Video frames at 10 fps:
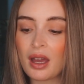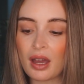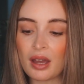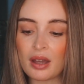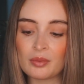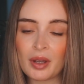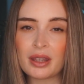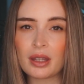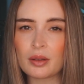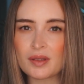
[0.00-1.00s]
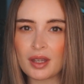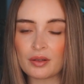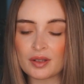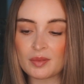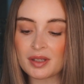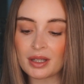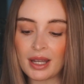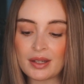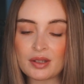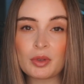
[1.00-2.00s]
I think it was their Christmas collection,